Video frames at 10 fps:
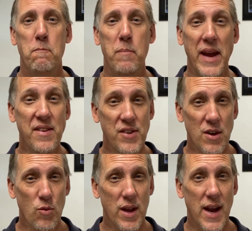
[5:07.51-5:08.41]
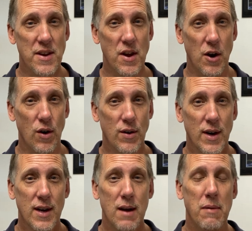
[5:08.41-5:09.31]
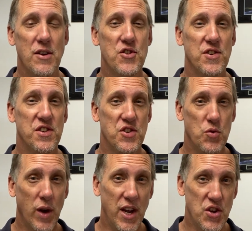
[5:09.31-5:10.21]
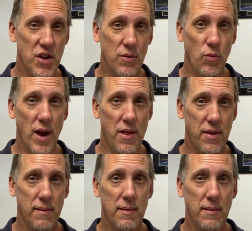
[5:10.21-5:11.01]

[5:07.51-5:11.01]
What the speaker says: based on what I know about your situation with,